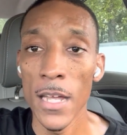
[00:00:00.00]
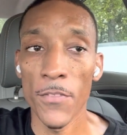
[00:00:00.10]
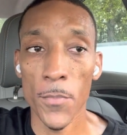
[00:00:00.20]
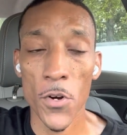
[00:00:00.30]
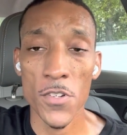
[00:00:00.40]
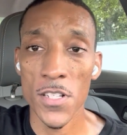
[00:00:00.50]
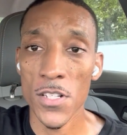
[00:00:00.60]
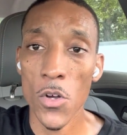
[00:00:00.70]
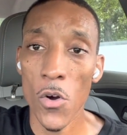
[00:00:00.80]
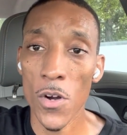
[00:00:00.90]
If the person's
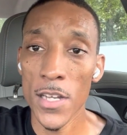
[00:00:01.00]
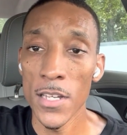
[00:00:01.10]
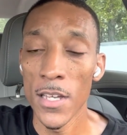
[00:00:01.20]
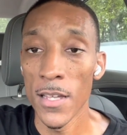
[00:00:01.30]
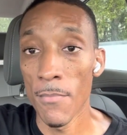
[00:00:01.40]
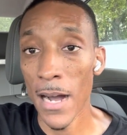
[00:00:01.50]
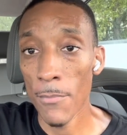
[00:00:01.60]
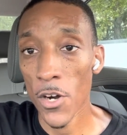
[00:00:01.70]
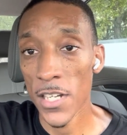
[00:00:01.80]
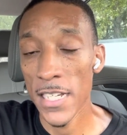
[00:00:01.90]
going, in my
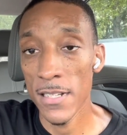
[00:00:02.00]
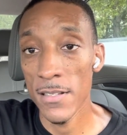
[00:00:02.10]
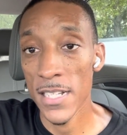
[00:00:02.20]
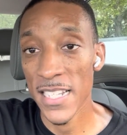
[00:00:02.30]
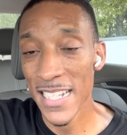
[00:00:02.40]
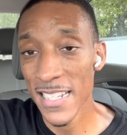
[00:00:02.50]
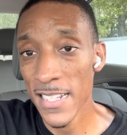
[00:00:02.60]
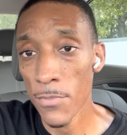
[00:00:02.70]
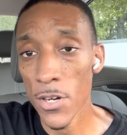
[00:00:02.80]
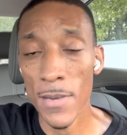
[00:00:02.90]
market, it's 60
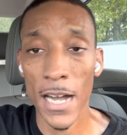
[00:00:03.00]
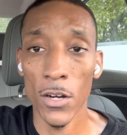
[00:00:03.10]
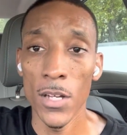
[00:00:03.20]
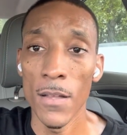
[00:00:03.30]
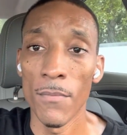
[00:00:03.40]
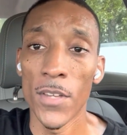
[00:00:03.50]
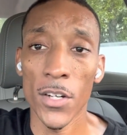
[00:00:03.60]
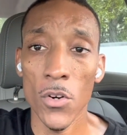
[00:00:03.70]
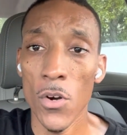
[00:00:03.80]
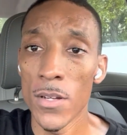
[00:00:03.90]
cents per mile, they're
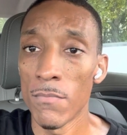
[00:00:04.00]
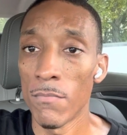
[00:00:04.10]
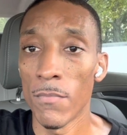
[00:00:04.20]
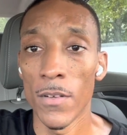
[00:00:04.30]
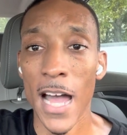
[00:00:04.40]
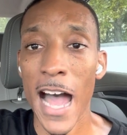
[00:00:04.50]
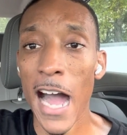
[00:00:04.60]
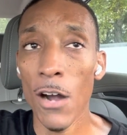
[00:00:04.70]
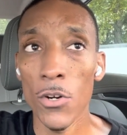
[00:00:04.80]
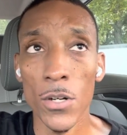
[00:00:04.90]
going an
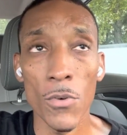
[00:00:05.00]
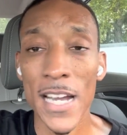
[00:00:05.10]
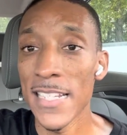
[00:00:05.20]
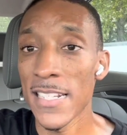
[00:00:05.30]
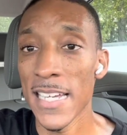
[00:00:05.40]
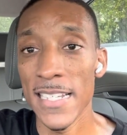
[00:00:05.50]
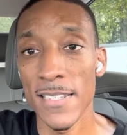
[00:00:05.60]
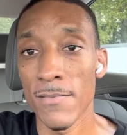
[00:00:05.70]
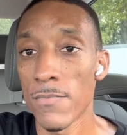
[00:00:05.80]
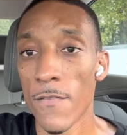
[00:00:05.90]
hour away, say
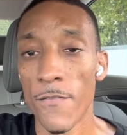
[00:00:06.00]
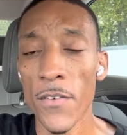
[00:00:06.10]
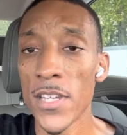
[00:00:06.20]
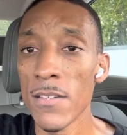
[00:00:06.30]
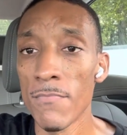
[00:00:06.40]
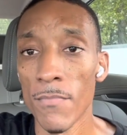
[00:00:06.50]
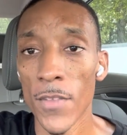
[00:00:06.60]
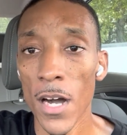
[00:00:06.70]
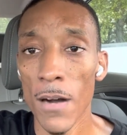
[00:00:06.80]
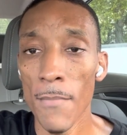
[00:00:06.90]
50
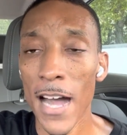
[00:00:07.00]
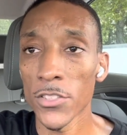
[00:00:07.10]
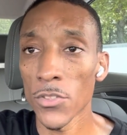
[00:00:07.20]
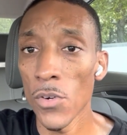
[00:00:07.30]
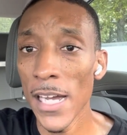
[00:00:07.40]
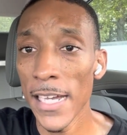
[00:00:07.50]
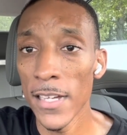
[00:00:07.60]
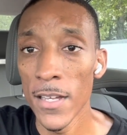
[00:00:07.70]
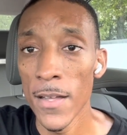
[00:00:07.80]
uh, miles away,